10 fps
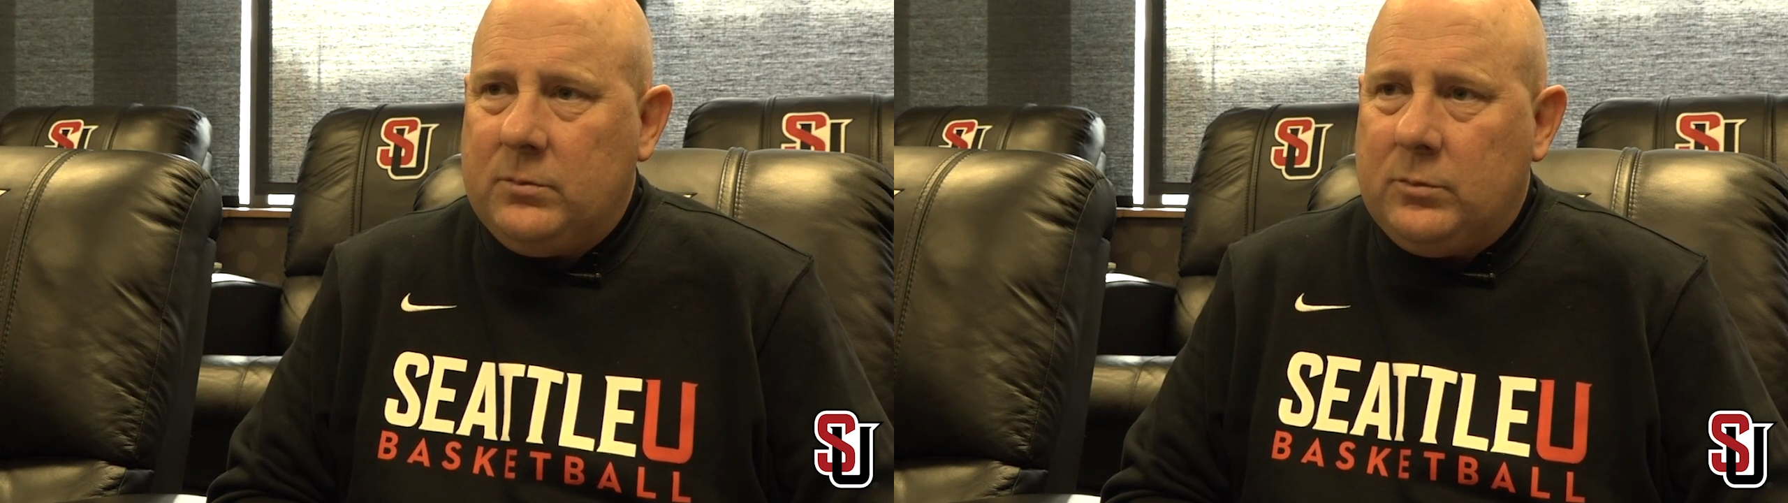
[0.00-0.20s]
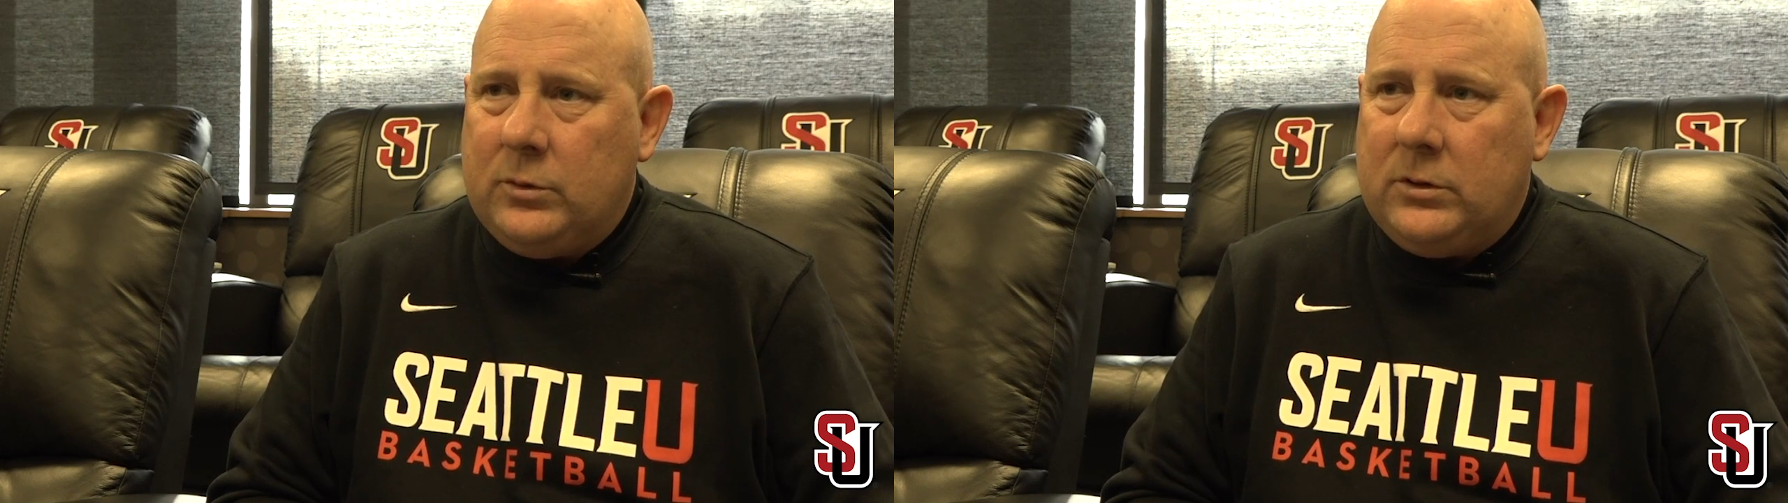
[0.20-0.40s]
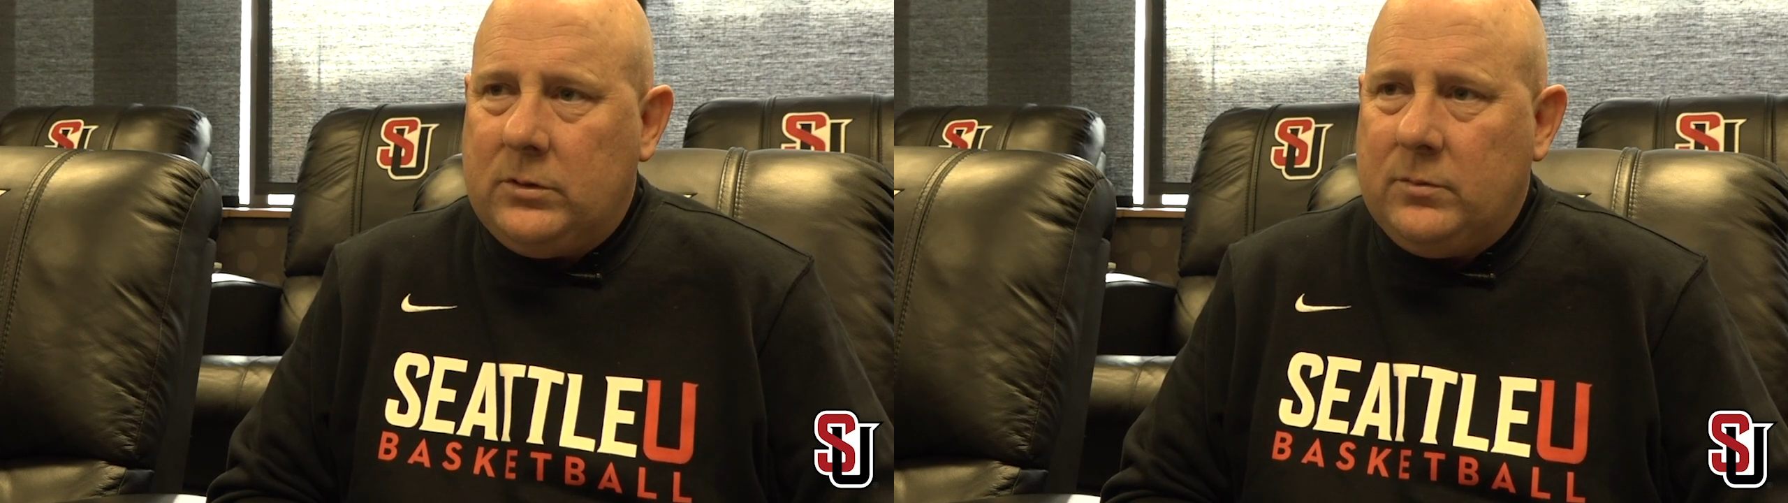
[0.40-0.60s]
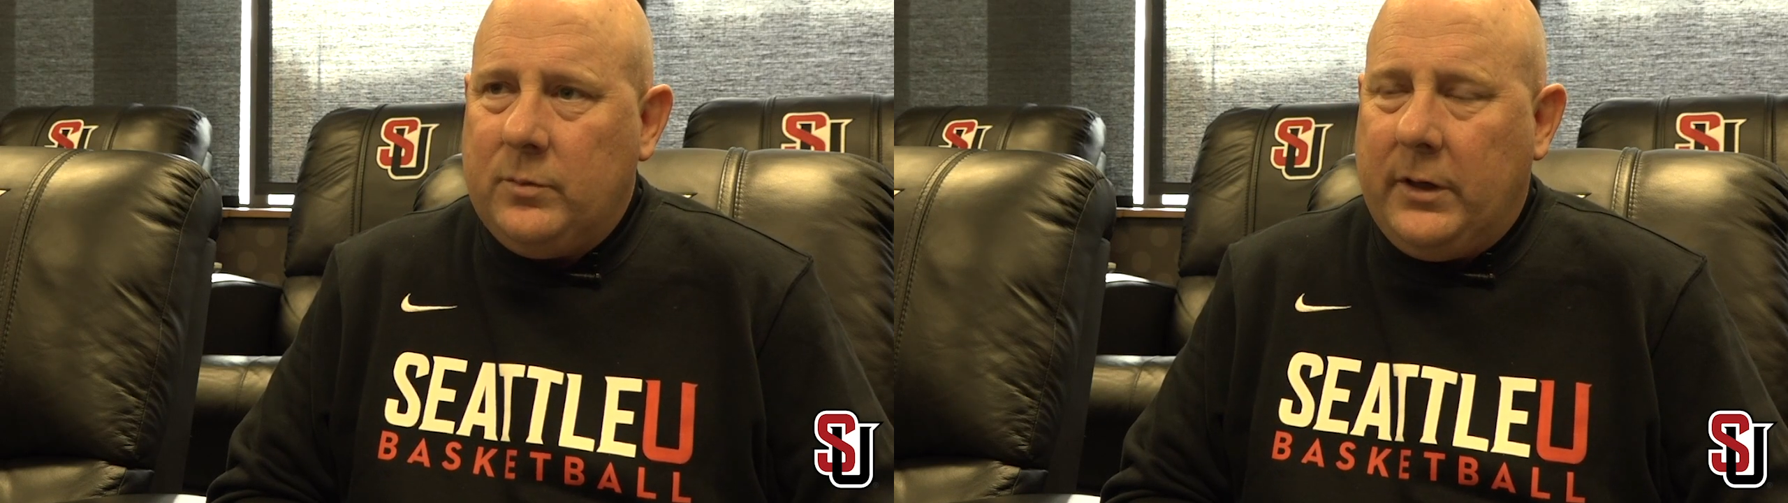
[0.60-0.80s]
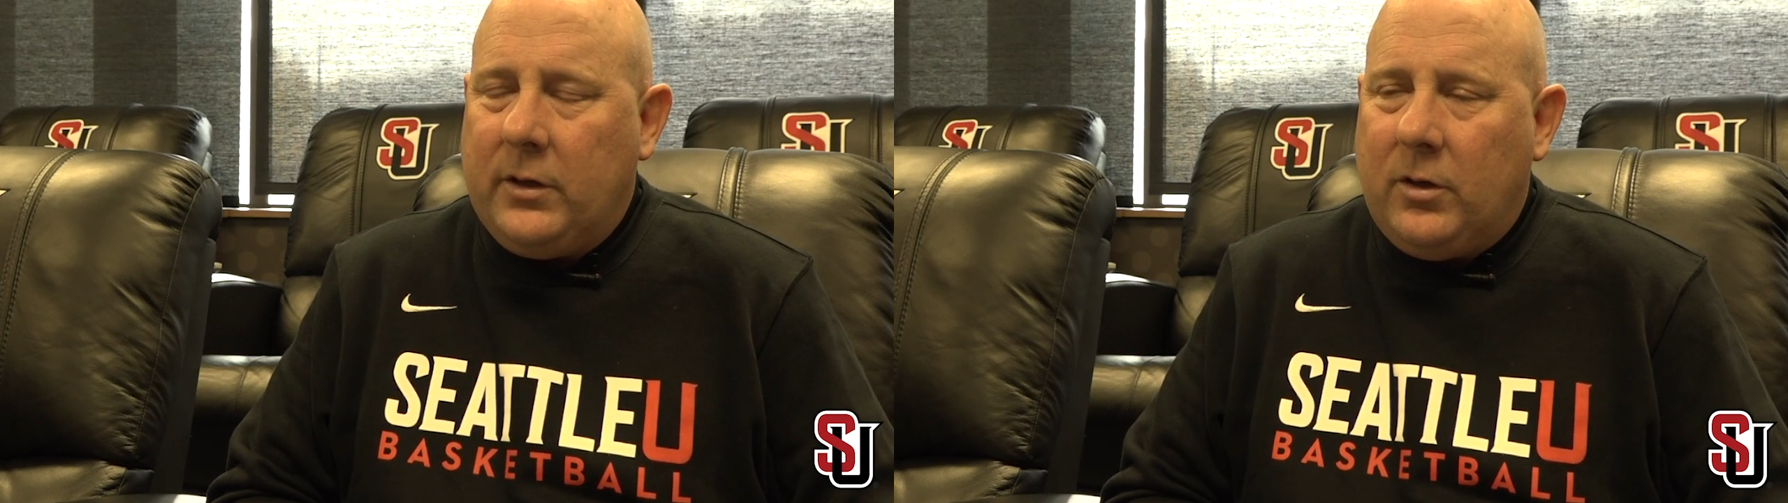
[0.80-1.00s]
will
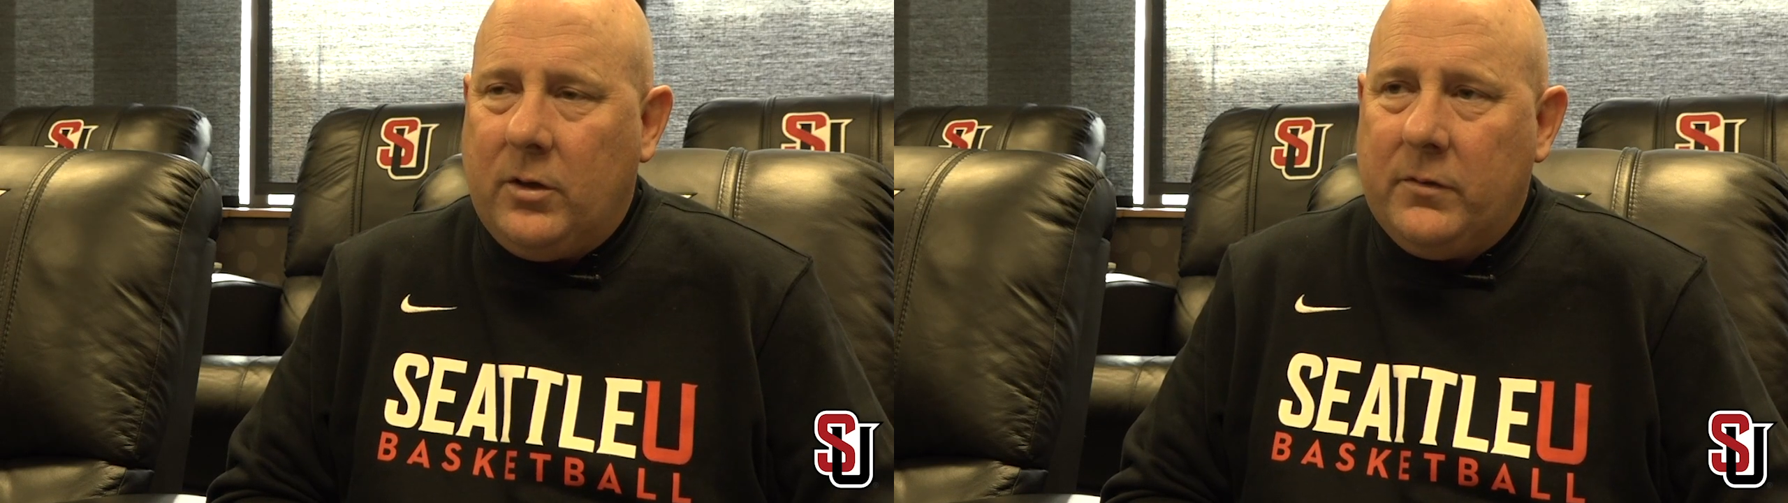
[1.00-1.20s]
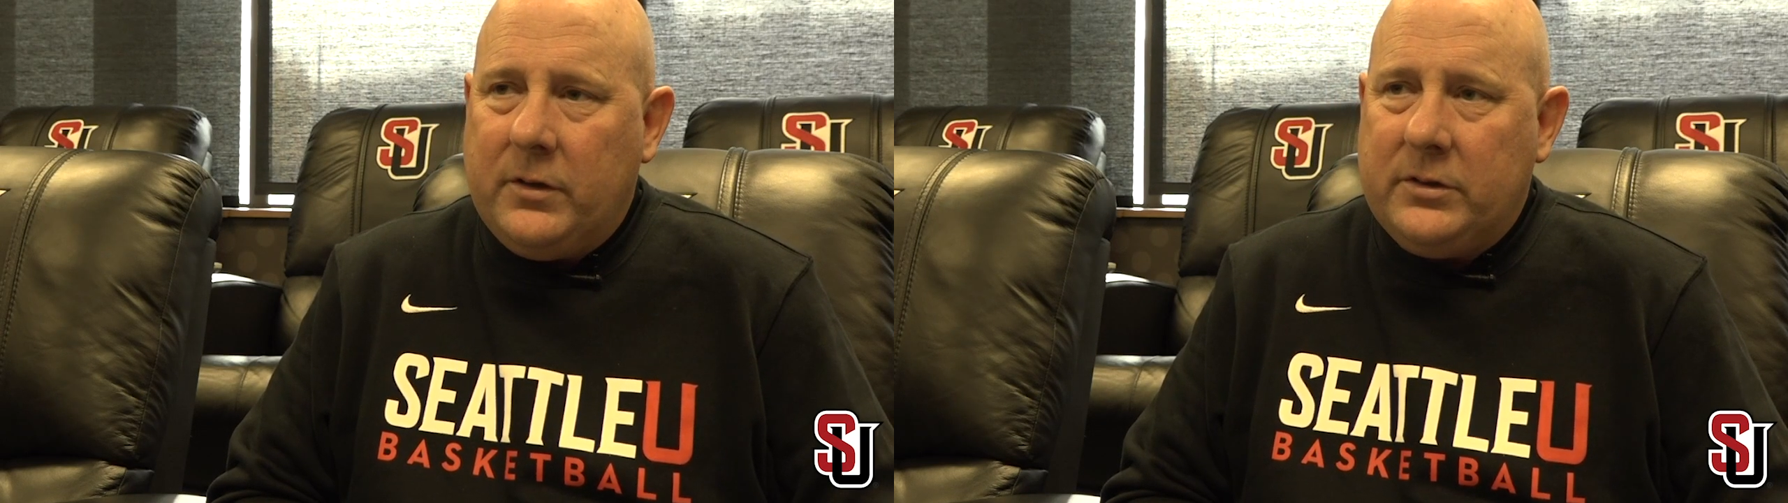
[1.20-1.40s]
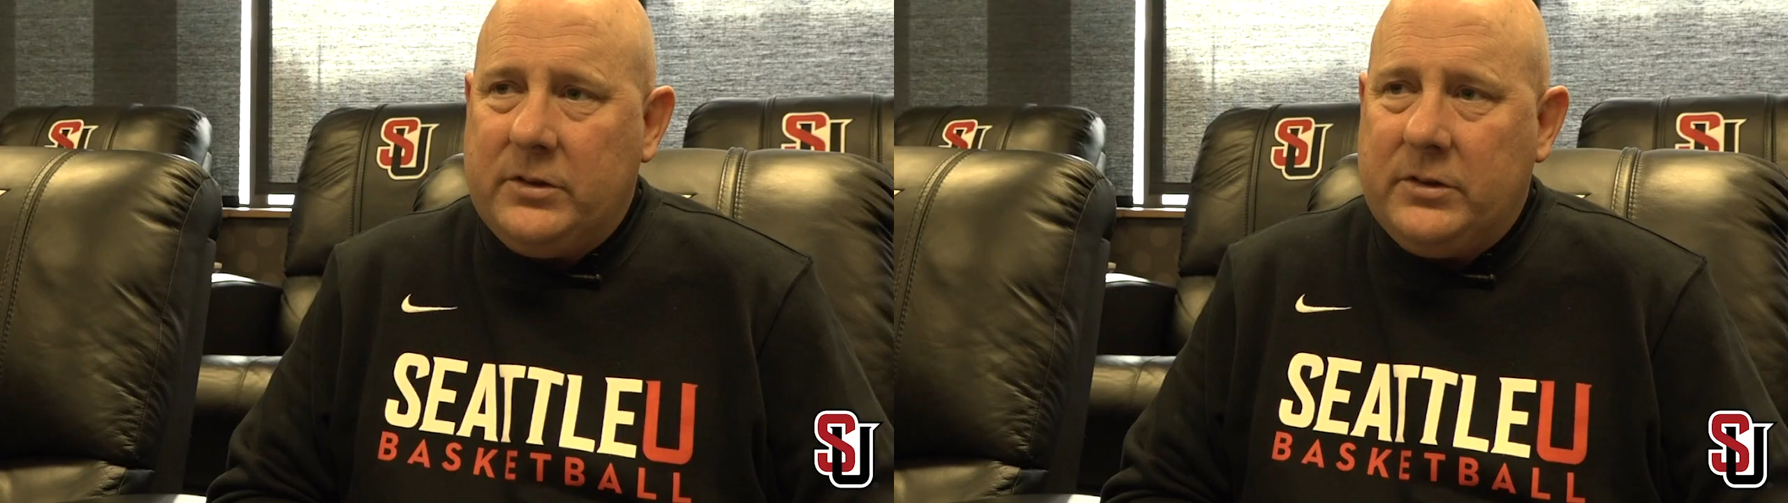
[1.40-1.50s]
make all of the